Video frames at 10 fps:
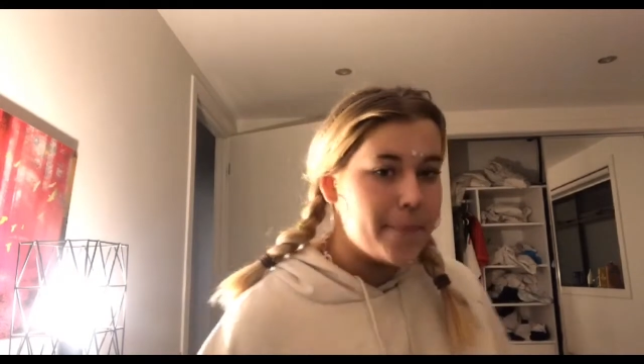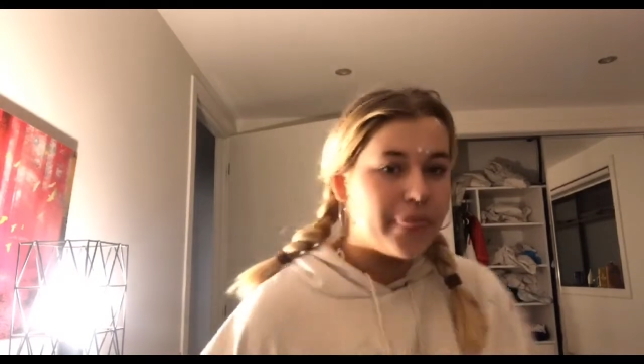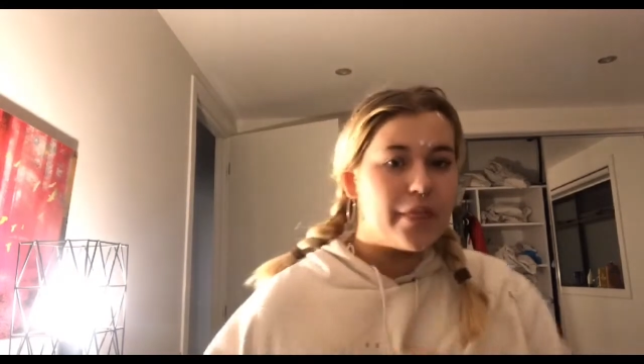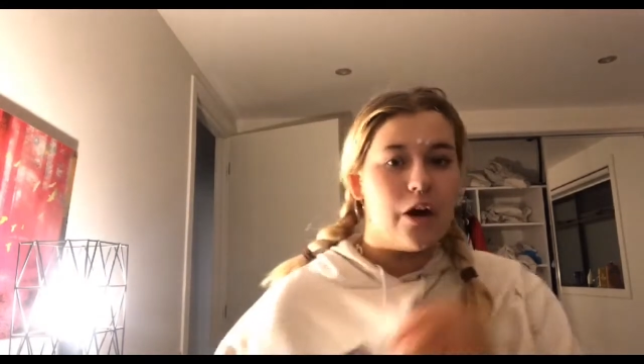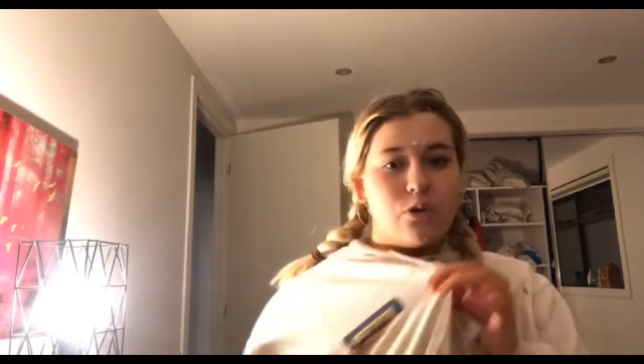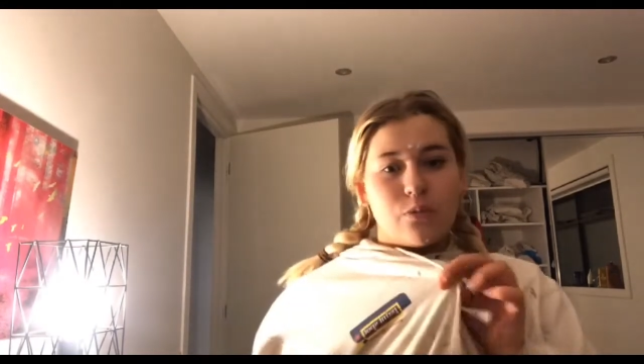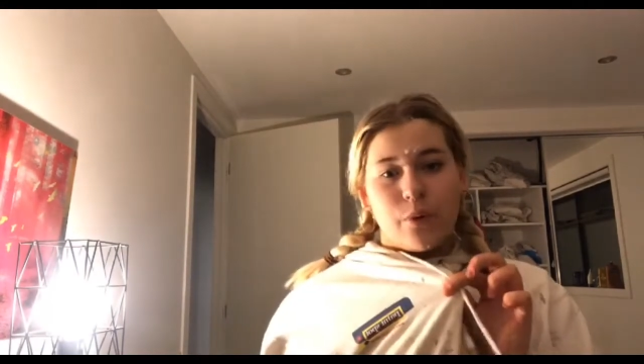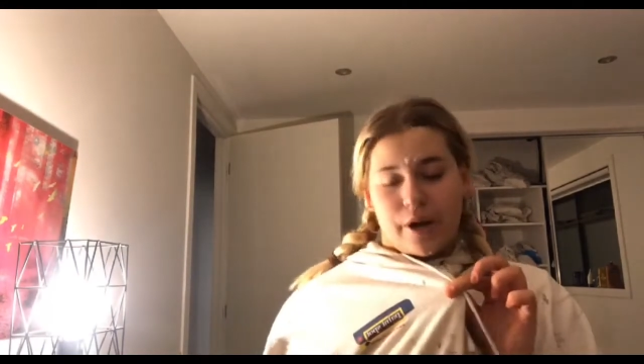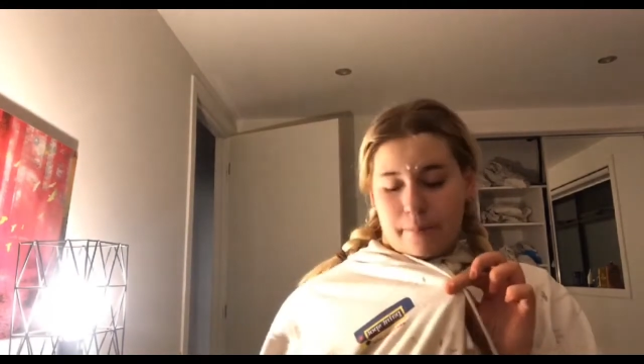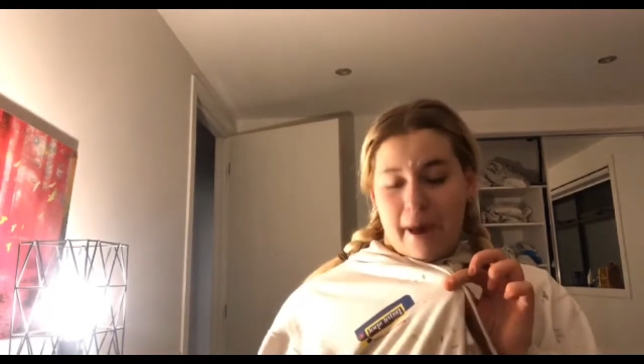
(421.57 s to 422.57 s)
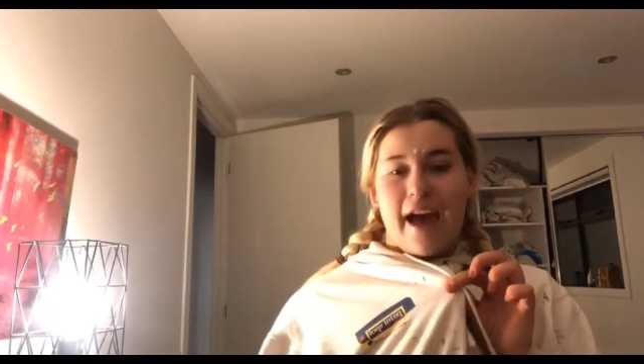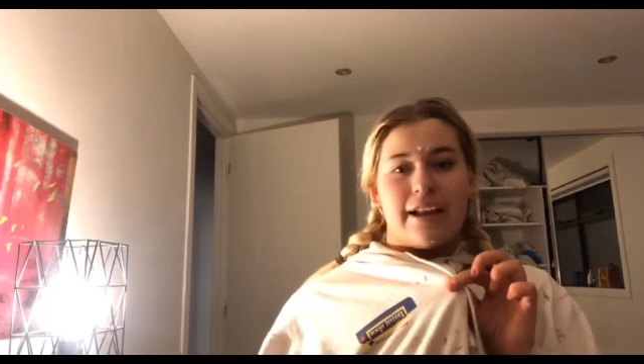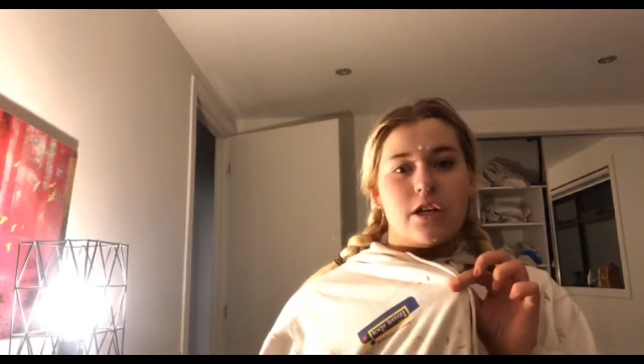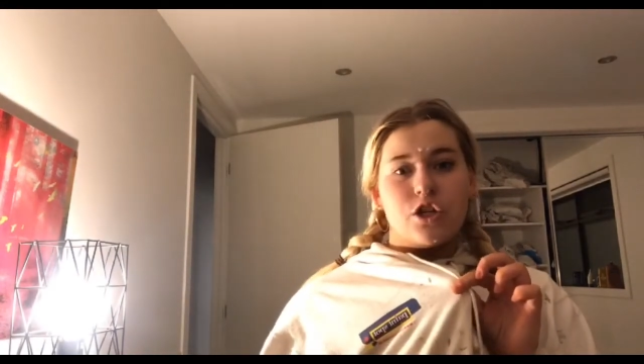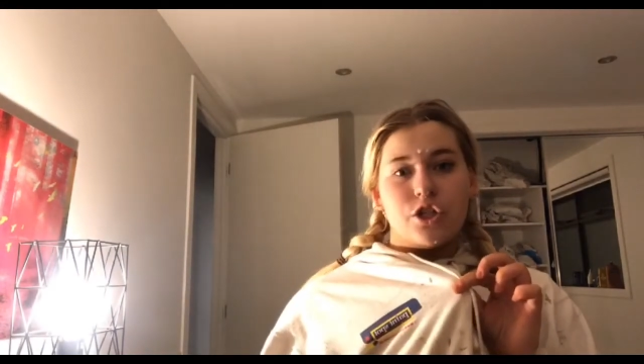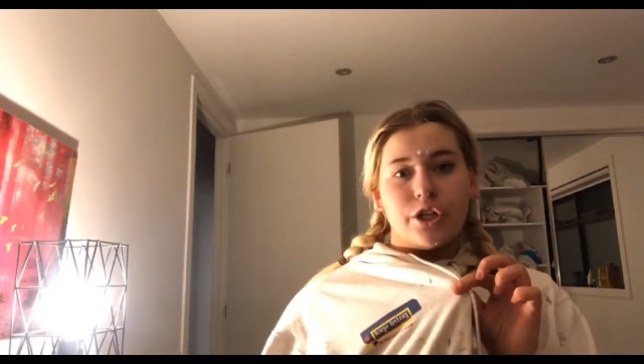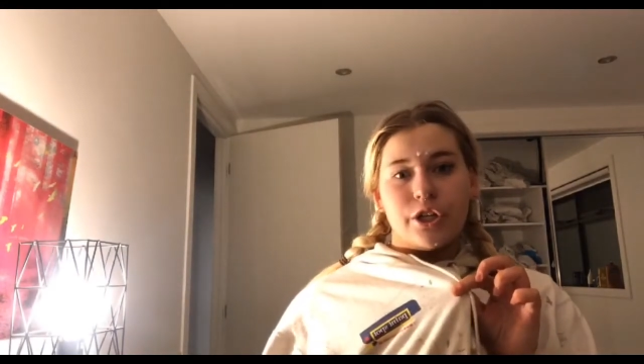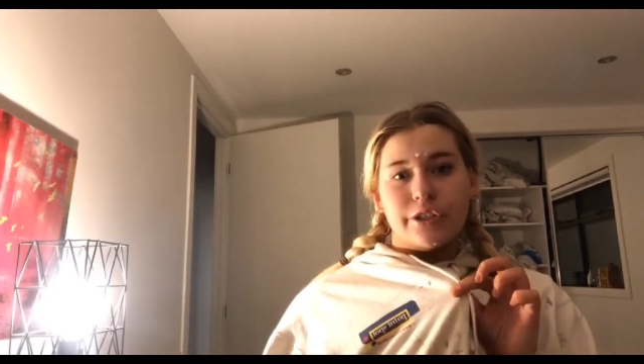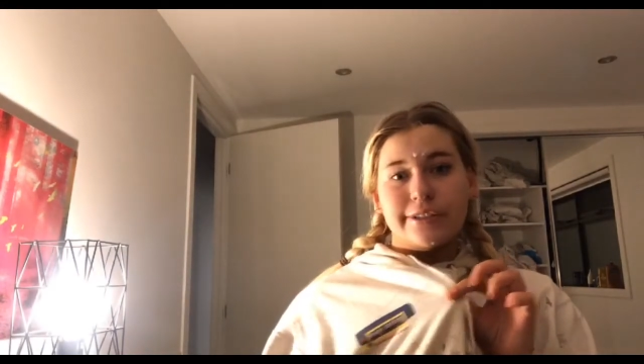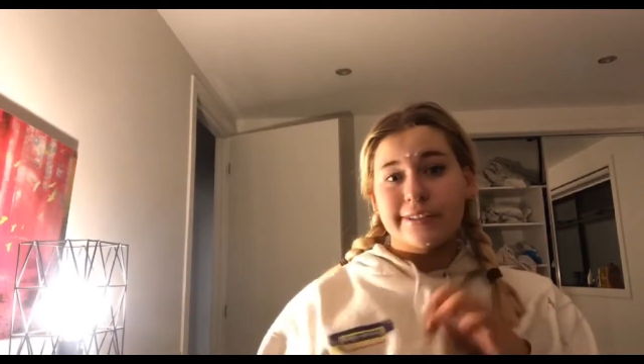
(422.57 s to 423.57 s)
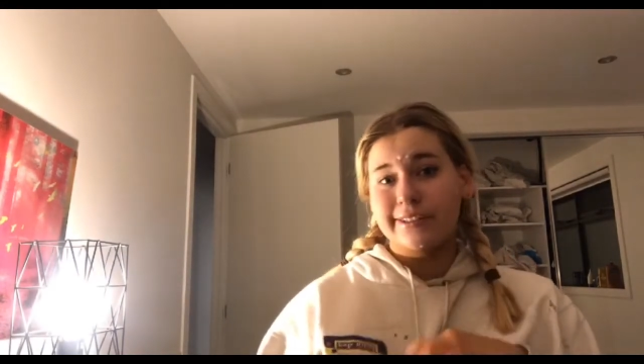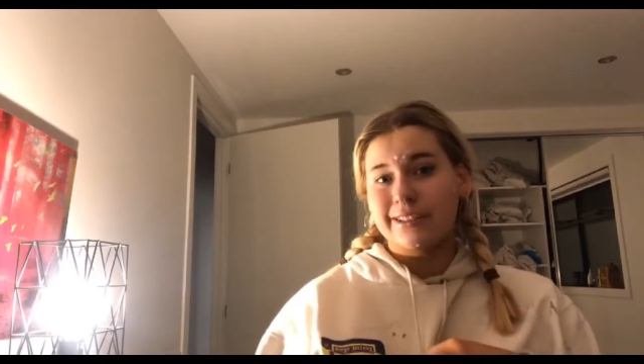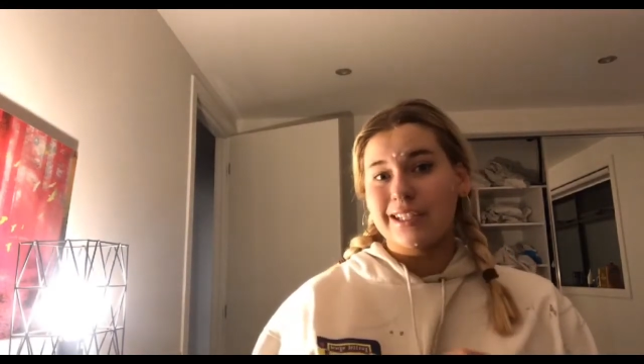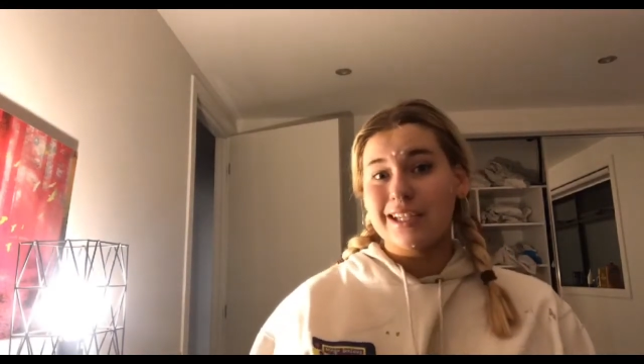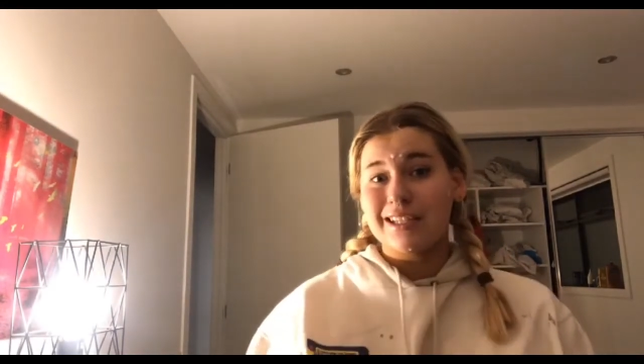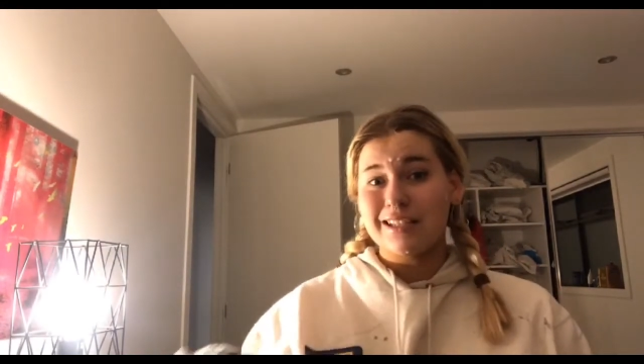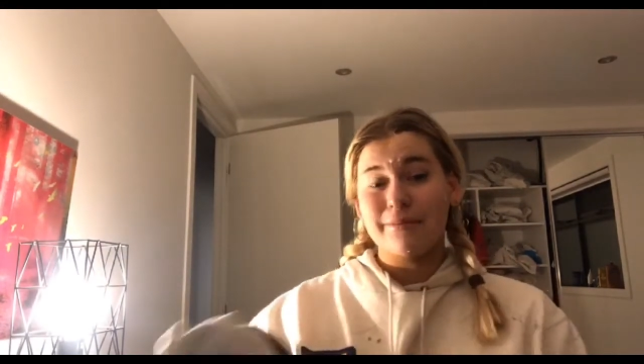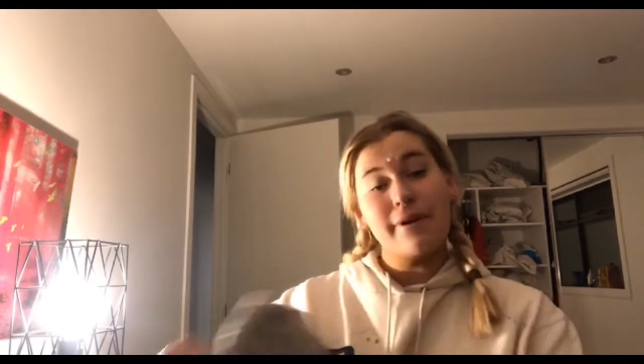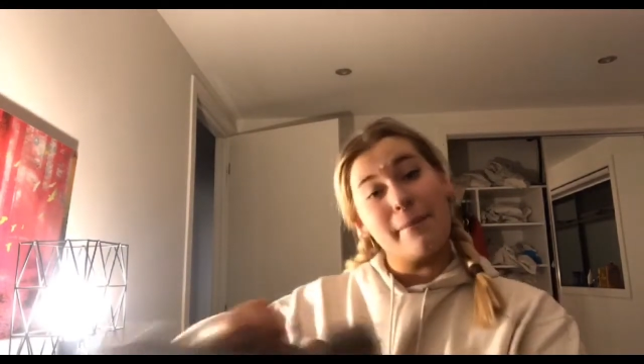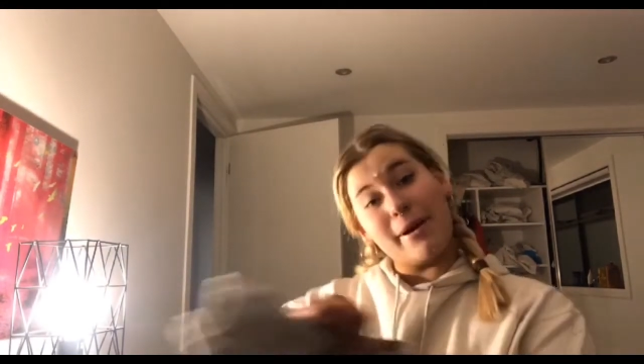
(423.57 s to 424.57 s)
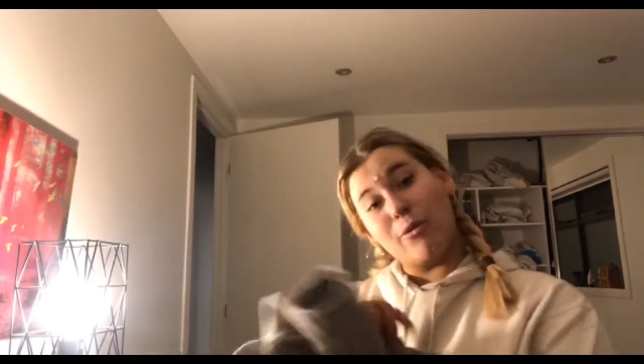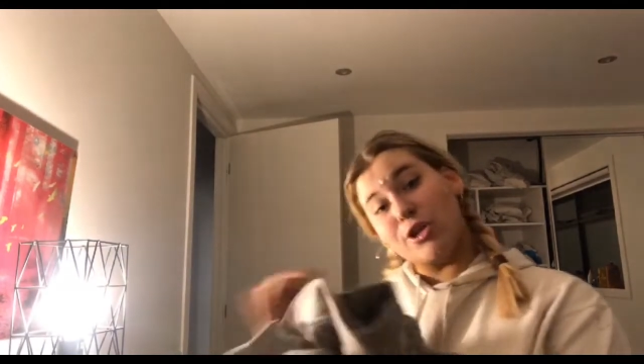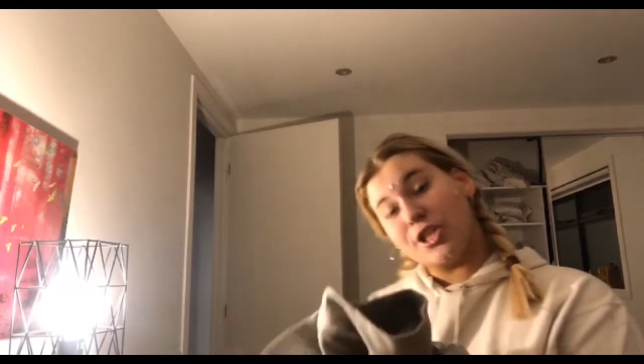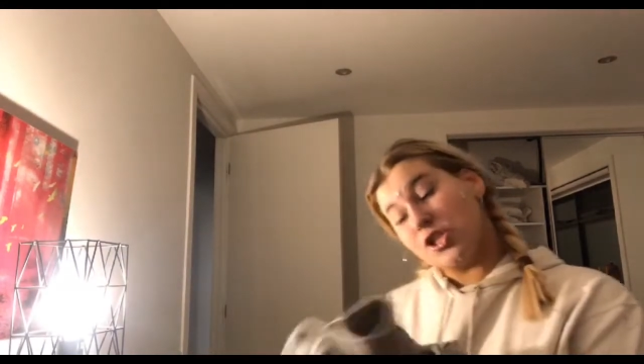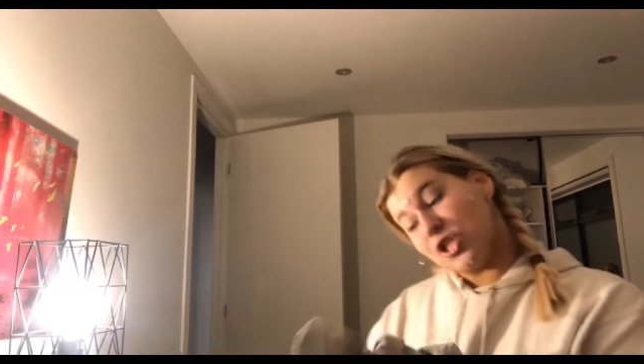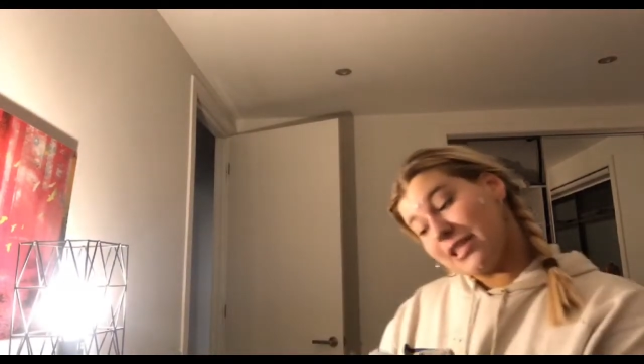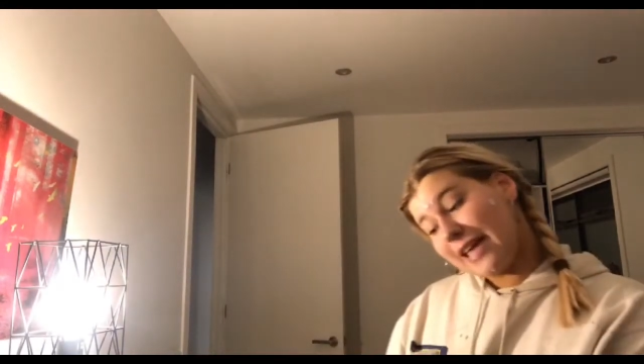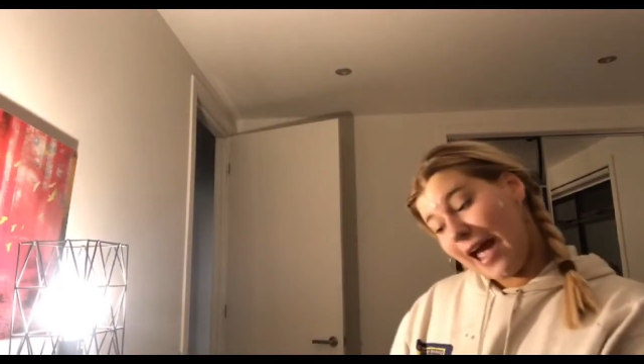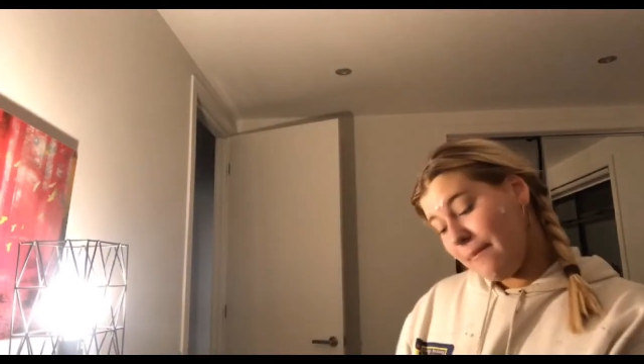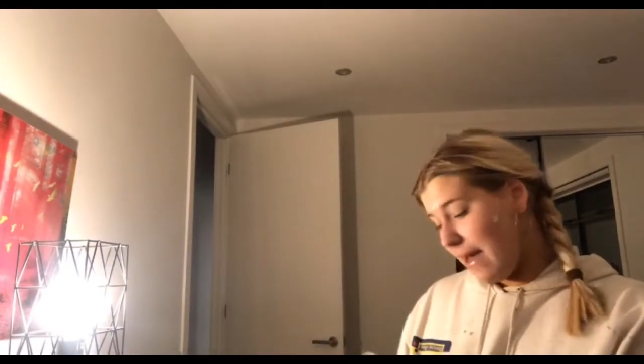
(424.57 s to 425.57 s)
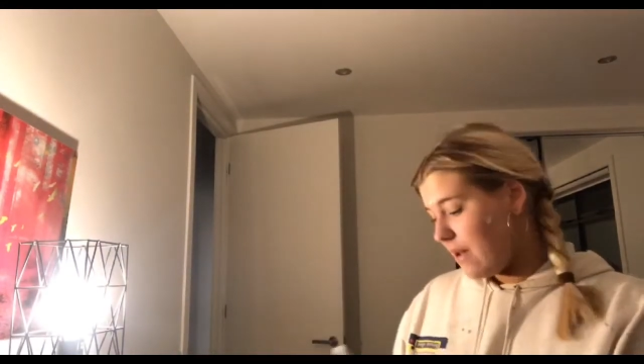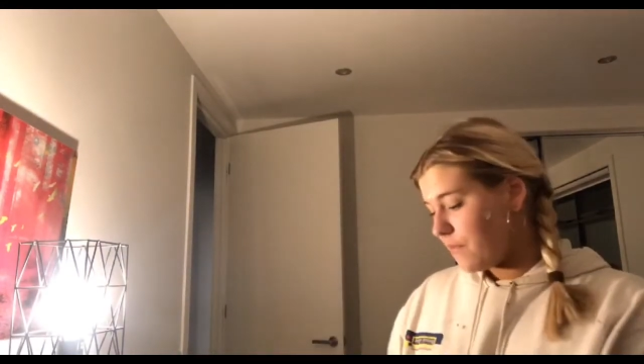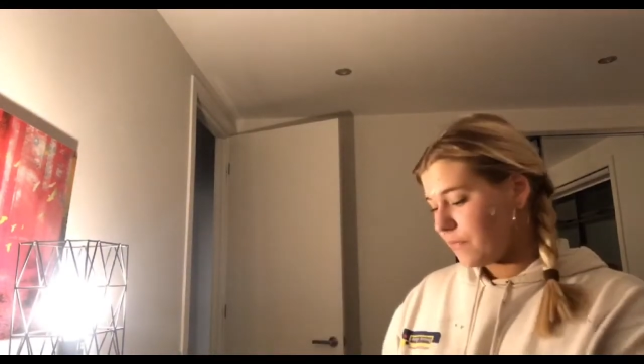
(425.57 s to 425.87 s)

also I'm wearing a paint shirt. Cause my washing just came out.